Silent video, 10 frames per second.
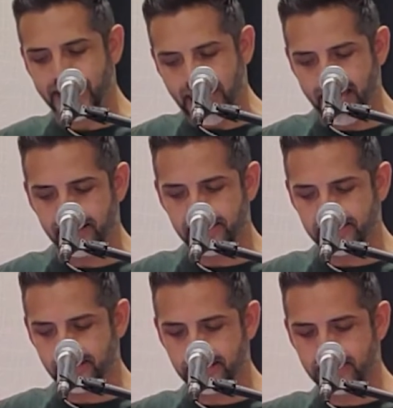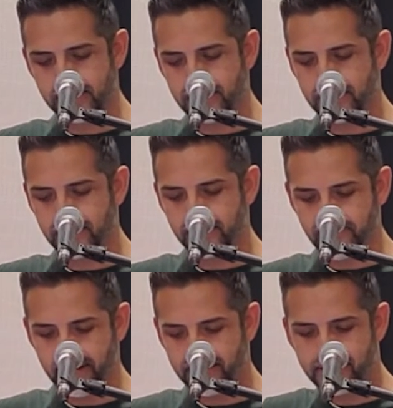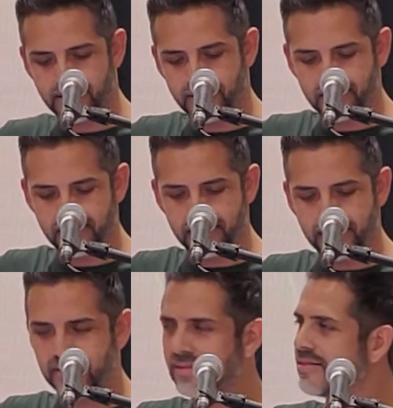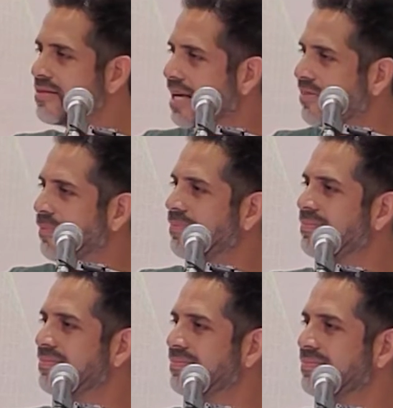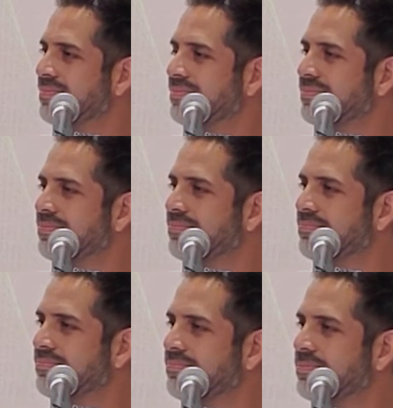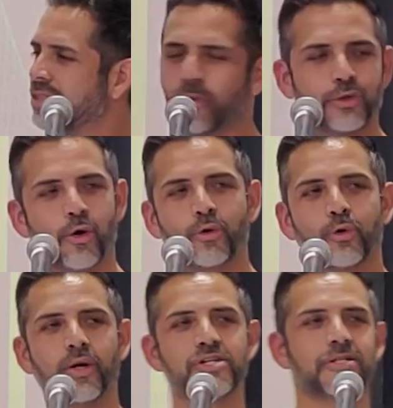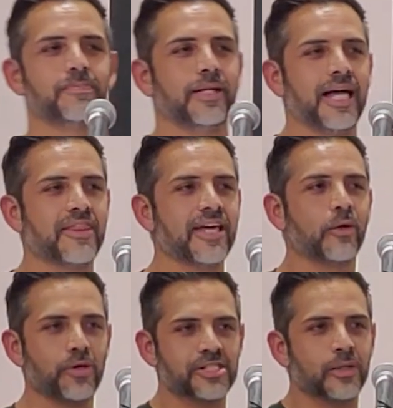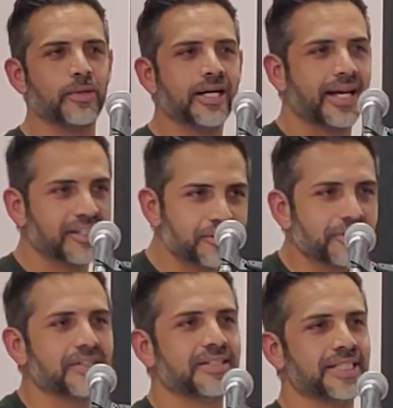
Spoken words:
Can such faith save him?" It's a rhetorical question, but I think a question that we got to answer.